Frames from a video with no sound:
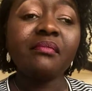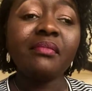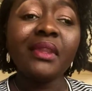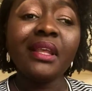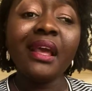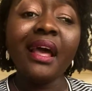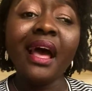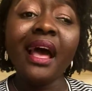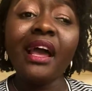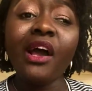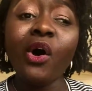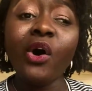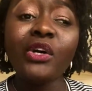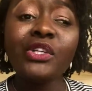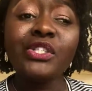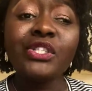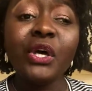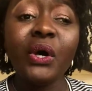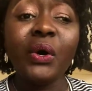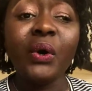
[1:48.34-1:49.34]
I
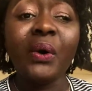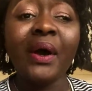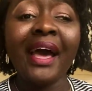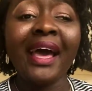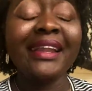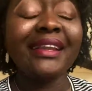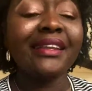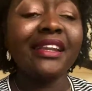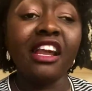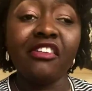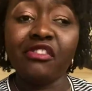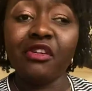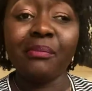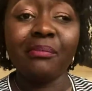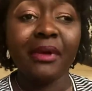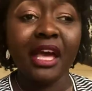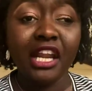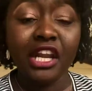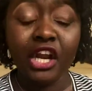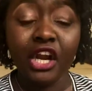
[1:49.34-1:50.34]
also had never
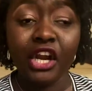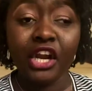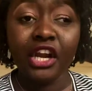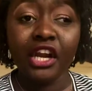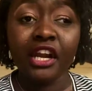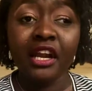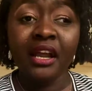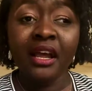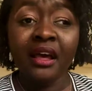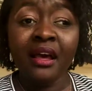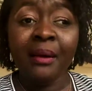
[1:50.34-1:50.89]
met her